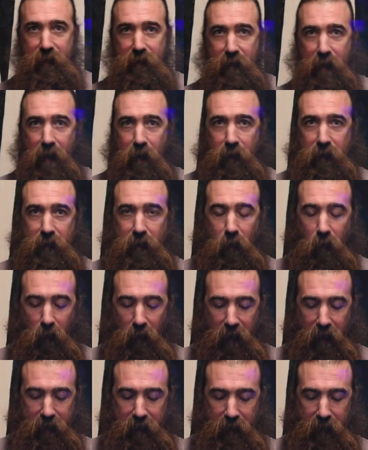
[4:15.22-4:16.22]
just how it's
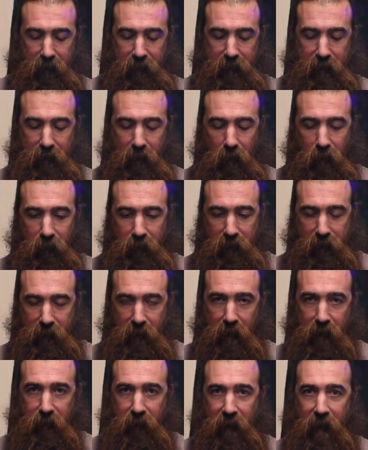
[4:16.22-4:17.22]
orienting itself. It's
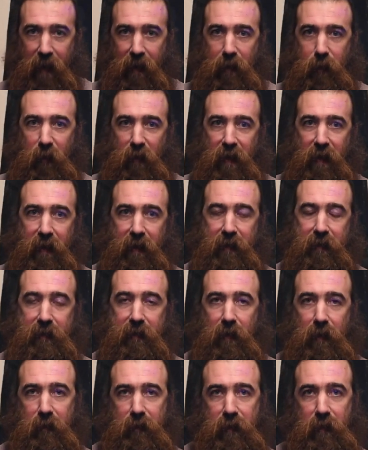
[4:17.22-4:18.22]
kind of calibrating
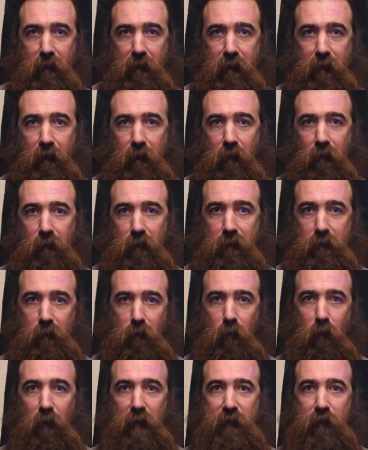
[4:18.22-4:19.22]
itself so that it knows
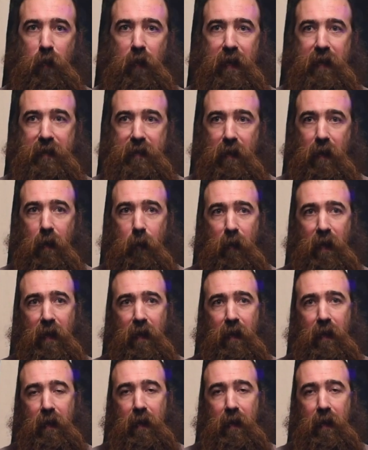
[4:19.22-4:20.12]
which way's up.